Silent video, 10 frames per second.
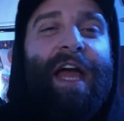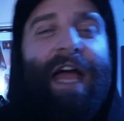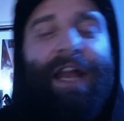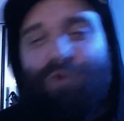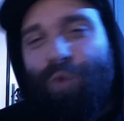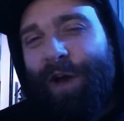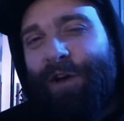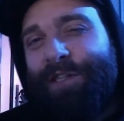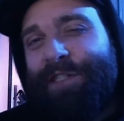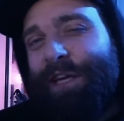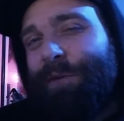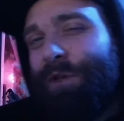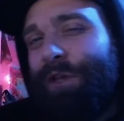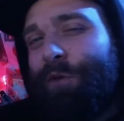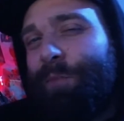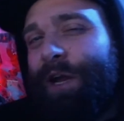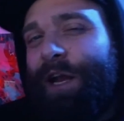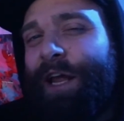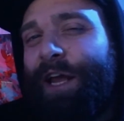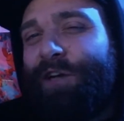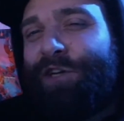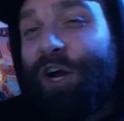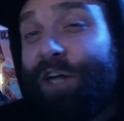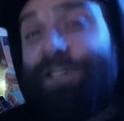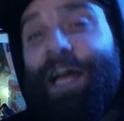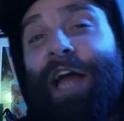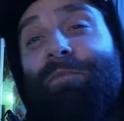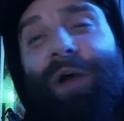It is weird to see him a little bit in a dark side,